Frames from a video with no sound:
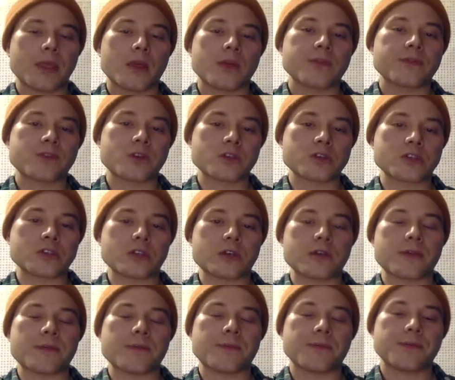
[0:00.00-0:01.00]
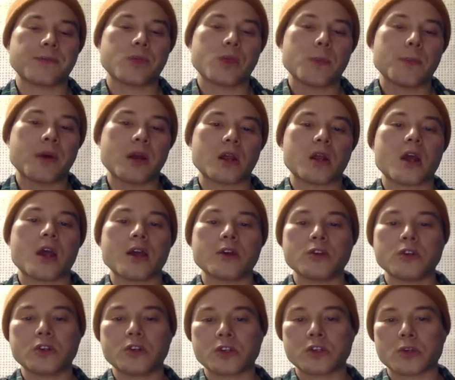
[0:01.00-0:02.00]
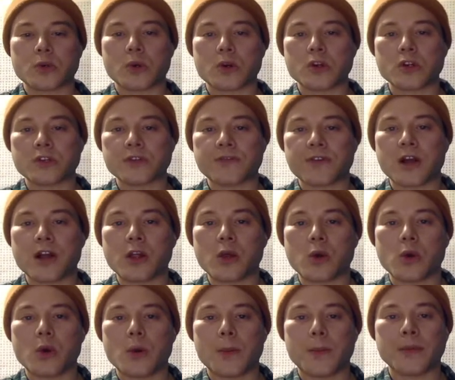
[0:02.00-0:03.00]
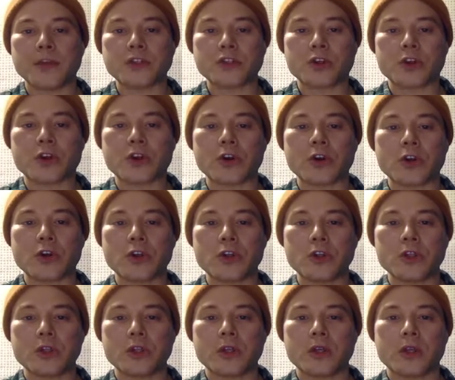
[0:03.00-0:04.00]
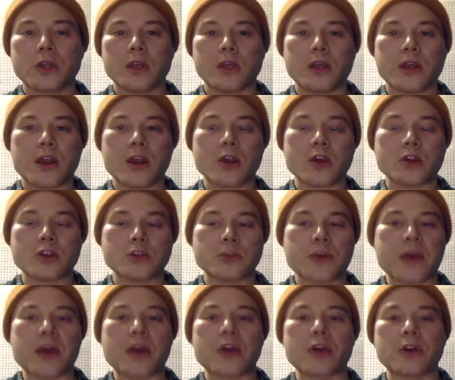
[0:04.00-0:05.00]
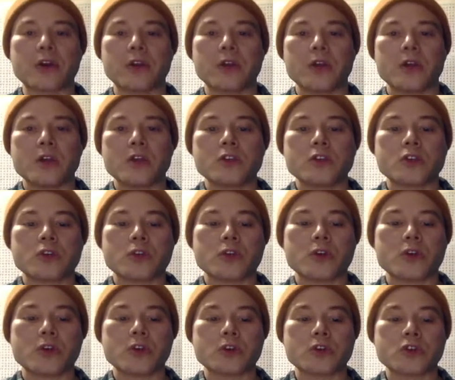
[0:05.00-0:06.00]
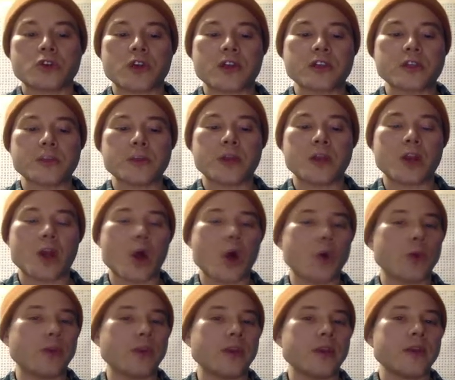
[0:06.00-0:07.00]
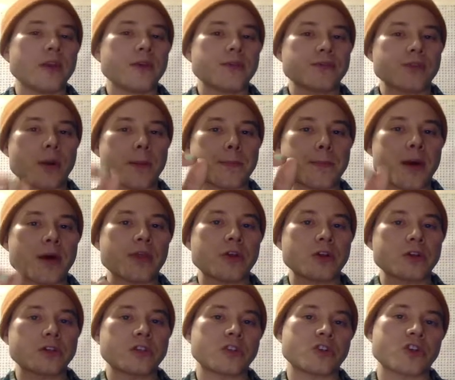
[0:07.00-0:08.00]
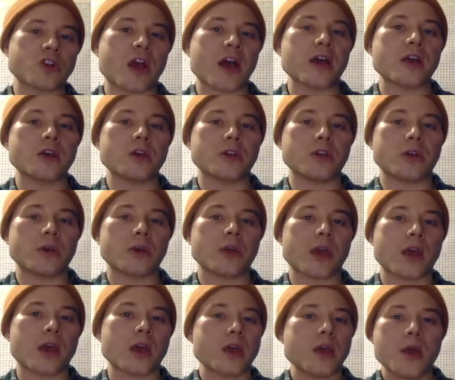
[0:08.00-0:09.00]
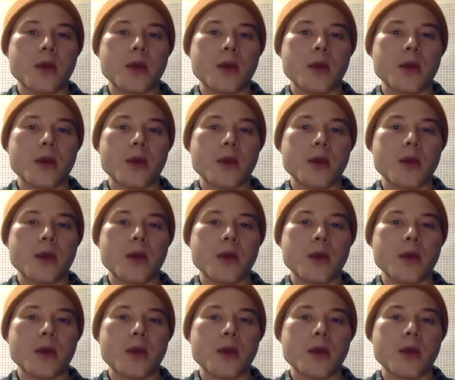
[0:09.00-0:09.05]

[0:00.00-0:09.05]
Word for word: firstly, Mitochondrial disorders follow maternal inheritance pattern. So they're transmitted only from mother to child, okay?